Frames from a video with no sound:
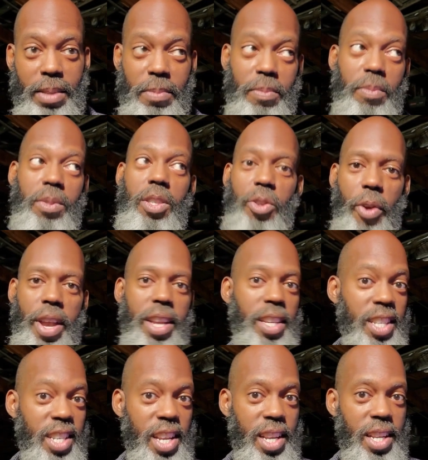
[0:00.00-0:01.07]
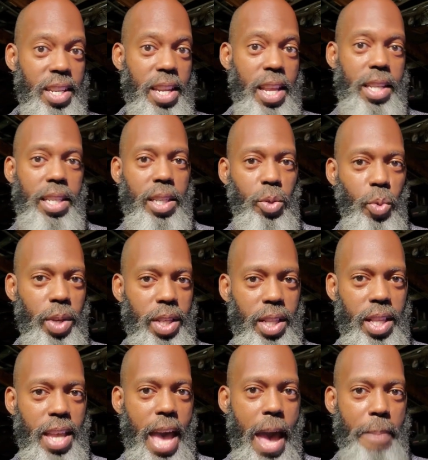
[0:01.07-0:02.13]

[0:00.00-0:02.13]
some strange shit that just recently